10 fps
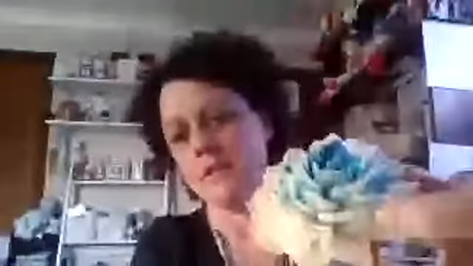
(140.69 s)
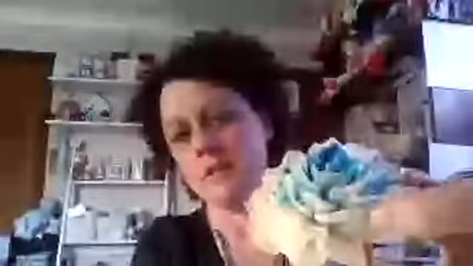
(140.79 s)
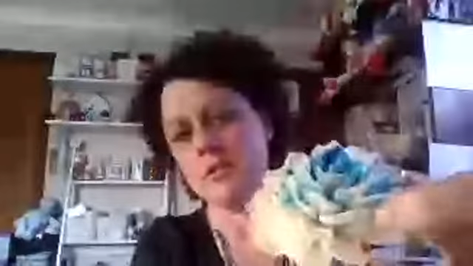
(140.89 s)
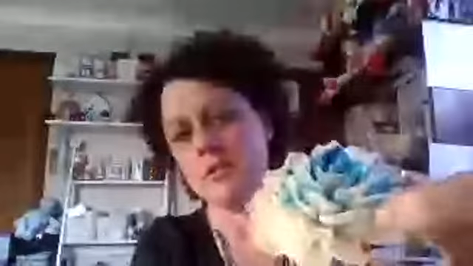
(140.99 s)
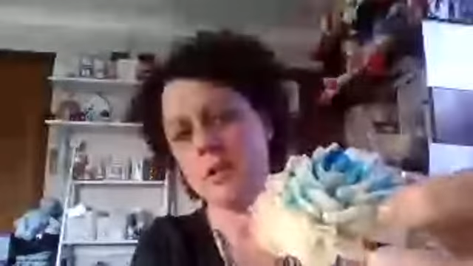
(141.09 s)

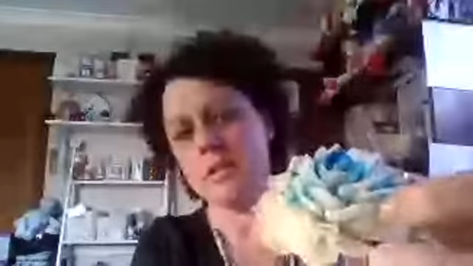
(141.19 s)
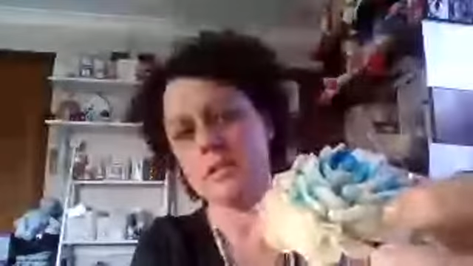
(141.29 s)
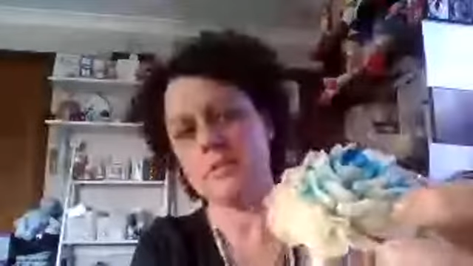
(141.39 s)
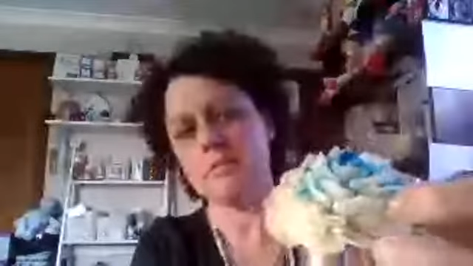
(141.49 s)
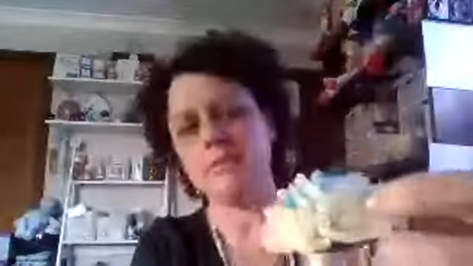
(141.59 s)
I'm trying
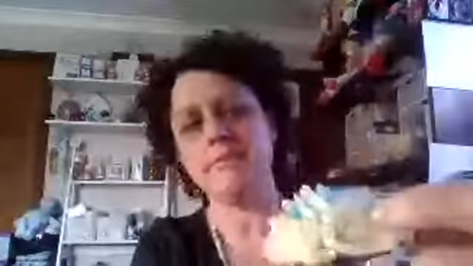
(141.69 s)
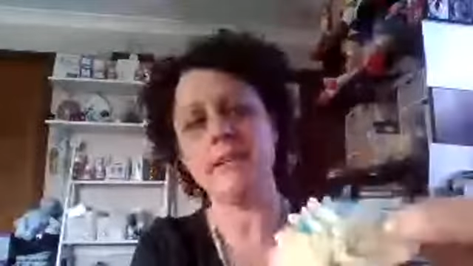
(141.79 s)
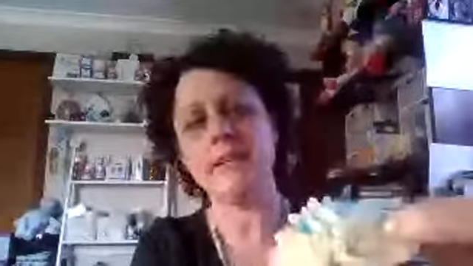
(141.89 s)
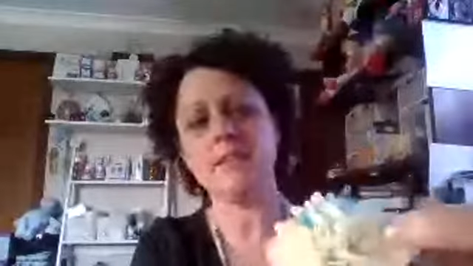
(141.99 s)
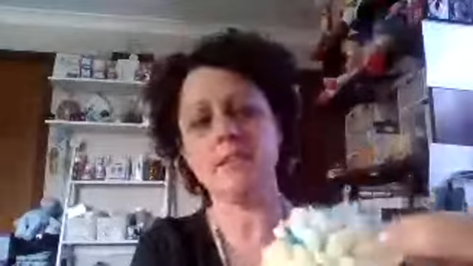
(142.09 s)
to
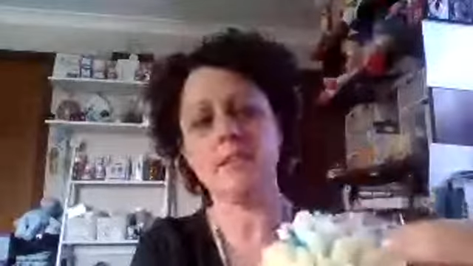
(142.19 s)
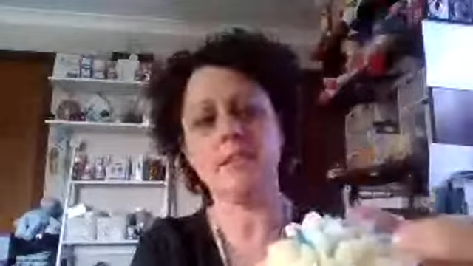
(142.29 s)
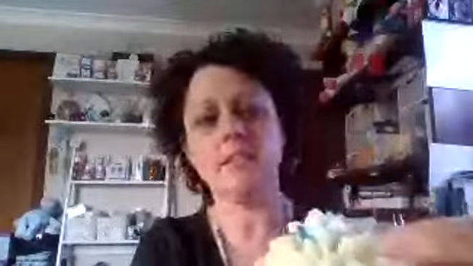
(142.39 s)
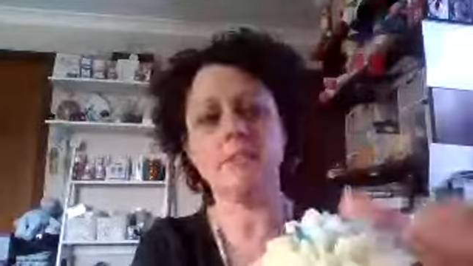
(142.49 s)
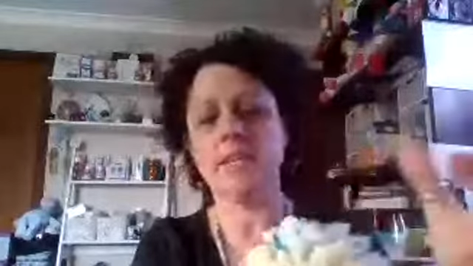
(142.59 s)
perfect it.
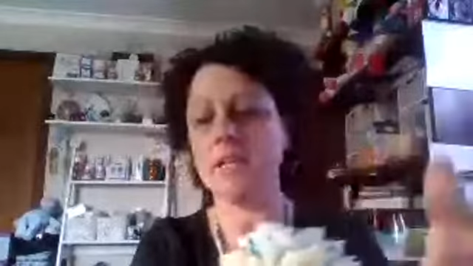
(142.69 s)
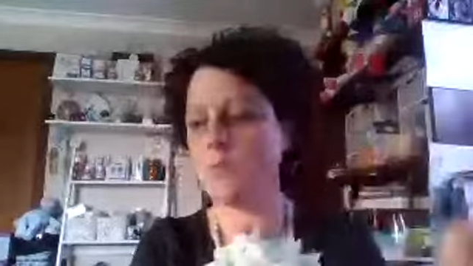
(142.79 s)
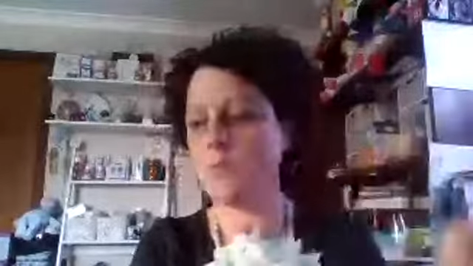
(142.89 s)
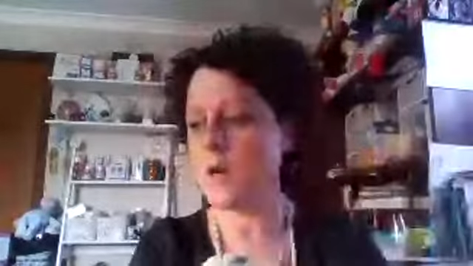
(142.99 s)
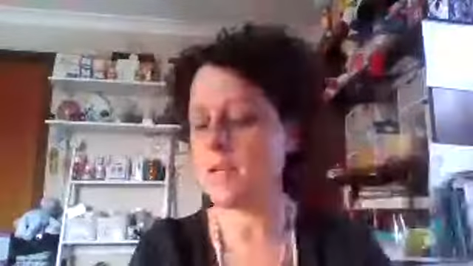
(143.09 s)
There's
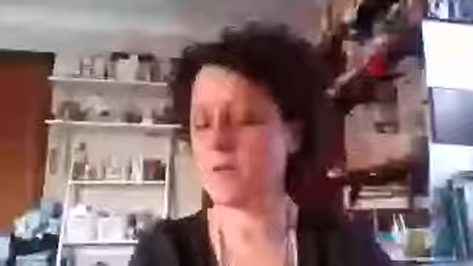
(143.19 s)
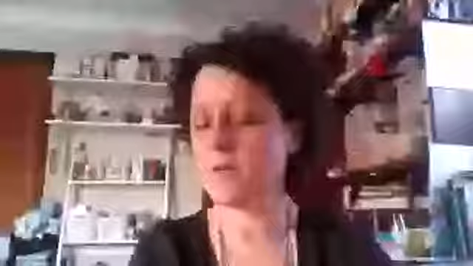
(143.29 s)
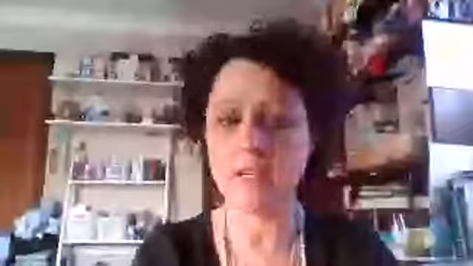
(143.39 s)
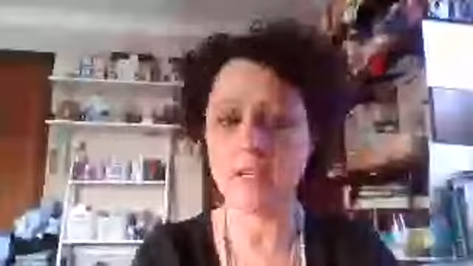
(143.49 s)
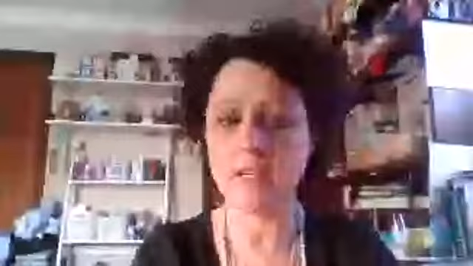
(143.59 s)
been one
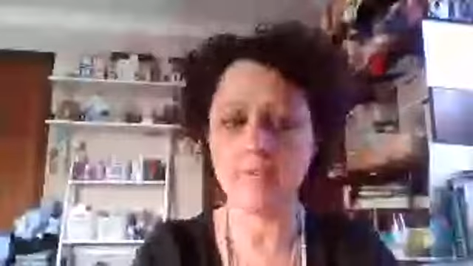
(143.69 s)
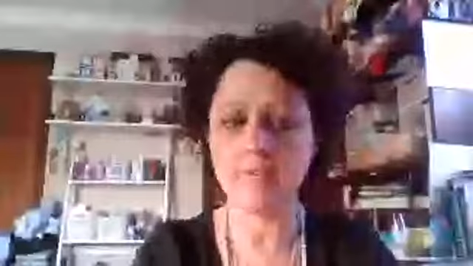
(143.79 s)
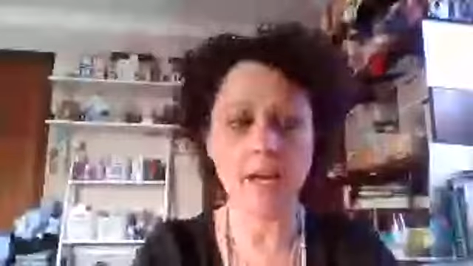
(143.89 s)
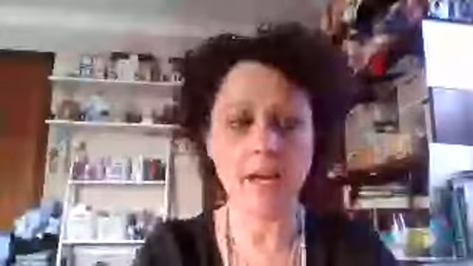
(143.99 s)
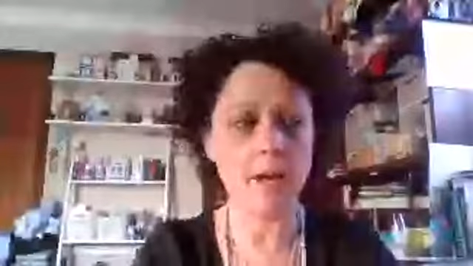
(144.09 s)
where they've
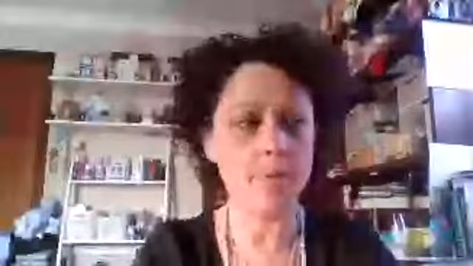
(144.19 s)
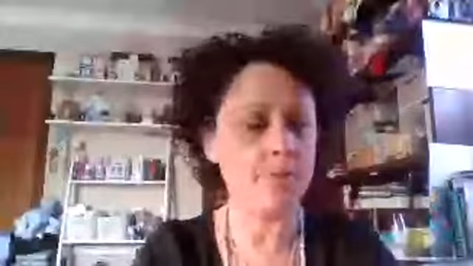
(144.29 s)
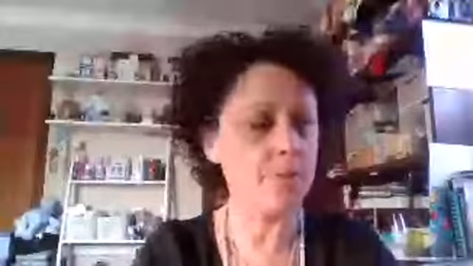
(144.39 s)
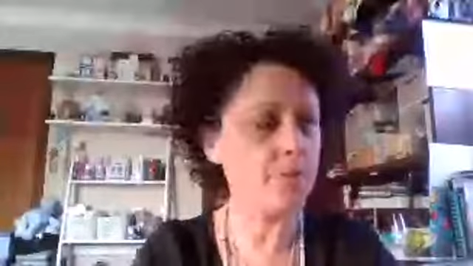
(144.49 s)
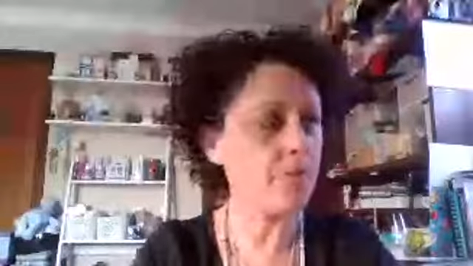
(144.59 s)

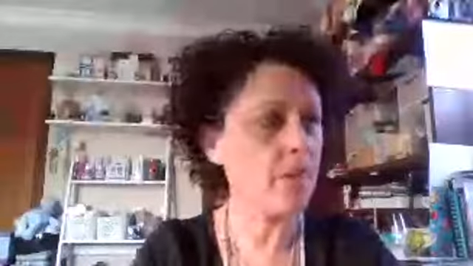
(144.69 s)
done